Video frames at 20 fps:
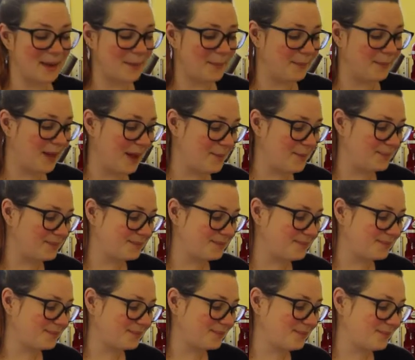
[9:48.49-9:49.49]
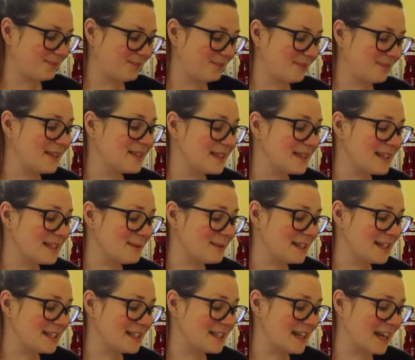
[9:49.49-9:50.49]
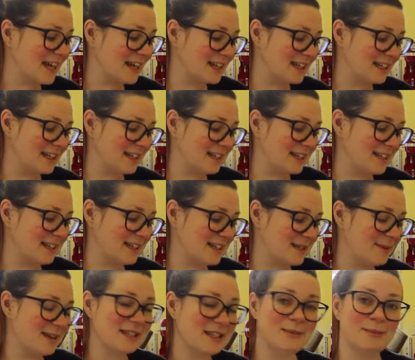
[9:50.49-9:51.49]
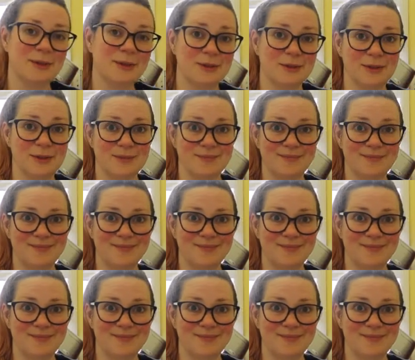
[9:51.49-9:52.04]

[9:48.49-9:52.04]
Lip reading: Yeah, so that's my day today. Let's make some models.